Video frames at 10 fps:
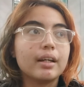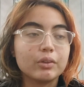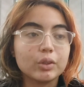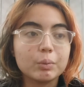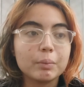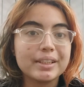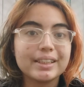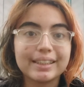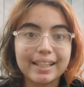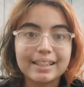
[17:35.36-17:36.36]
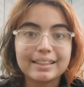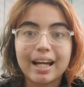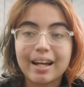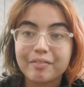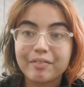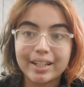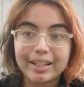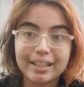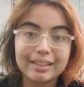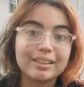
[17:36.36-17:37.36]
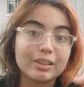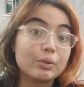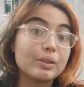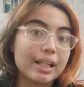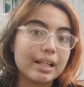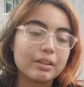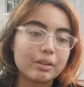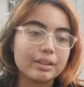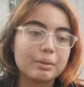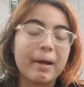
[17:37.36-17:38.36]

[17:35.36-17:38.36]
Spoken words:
in those moments, yes, I fight against the suicidal thoughts,